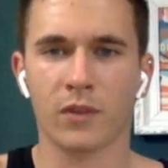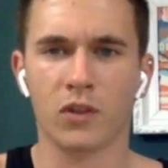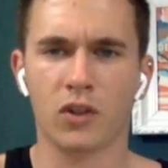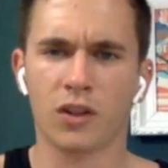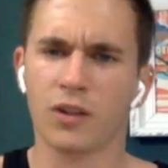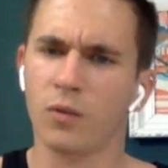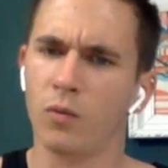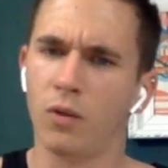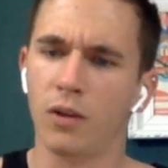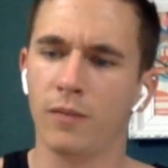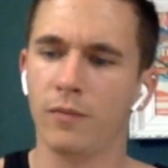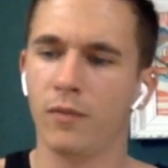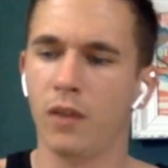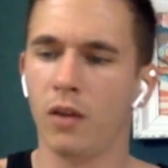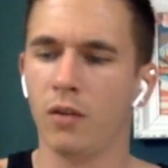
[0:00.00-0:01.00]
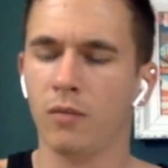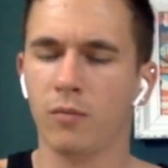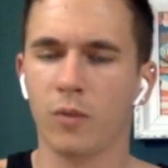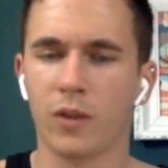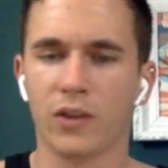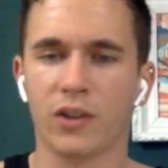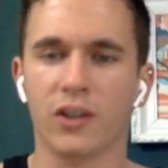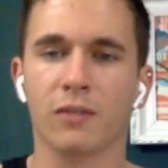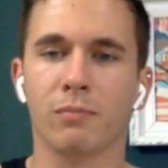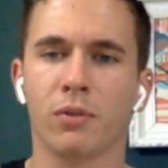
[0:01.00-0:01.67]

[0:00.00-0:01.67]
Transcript: Just one? No, questions